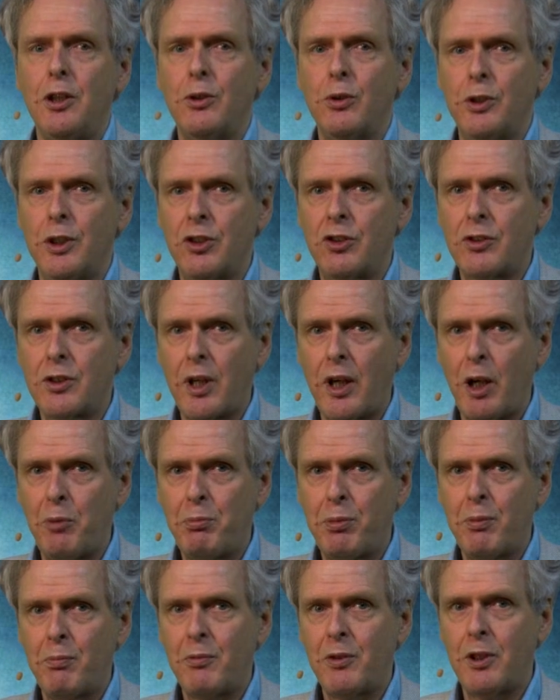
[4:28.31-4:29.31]
to this
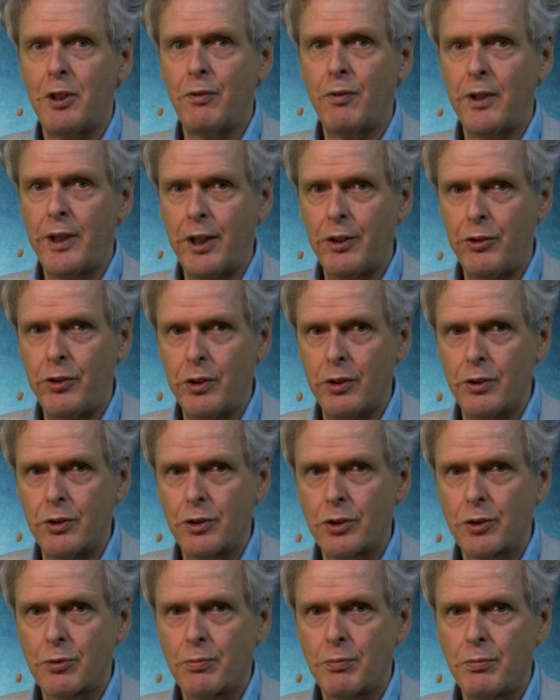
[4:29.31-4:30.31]
type of land
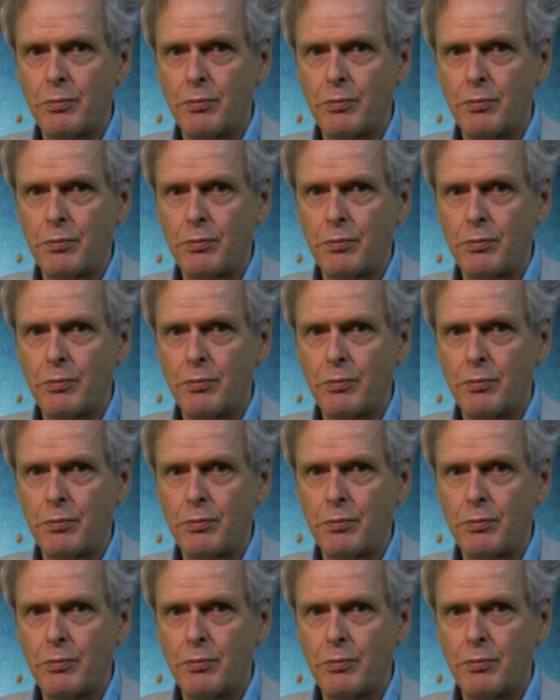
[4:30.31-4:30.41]
use.